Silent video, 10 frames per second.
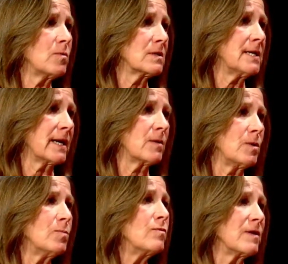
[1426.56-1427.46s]
That we'll take
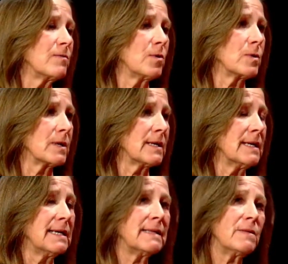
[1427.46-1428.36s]
moving forward.
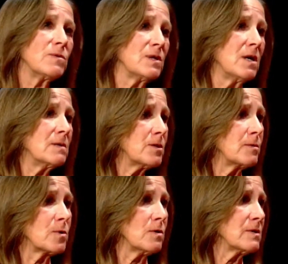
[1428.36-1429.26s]
And then those
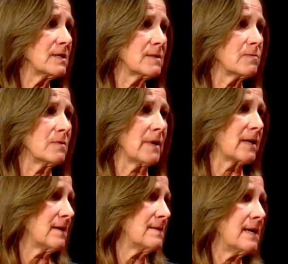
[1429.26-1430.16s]
long-term goals is
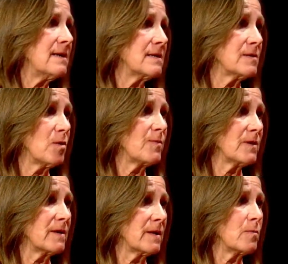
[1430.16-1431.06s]

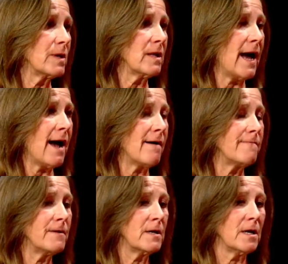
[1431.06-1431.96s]
hopefully that we'll
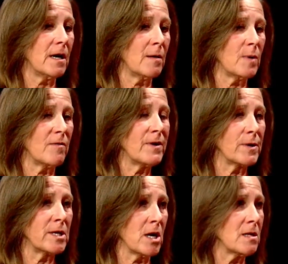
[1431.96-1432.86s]
have a
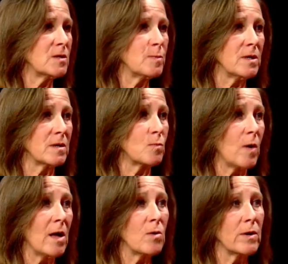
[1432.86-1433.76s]
very knowledgeable and
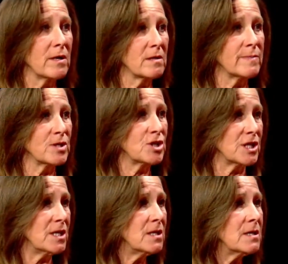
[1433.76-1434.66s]
well-oiled
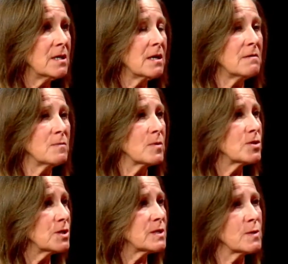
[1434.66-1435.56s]
machine of
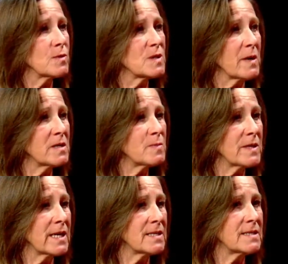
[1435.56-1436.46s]
emergency response
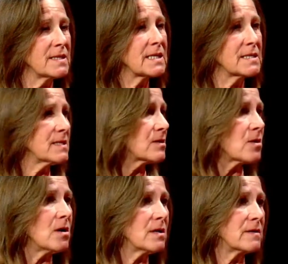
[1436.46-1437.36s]
plans that
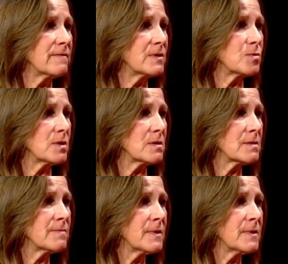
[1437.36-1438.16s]
consider all individuals.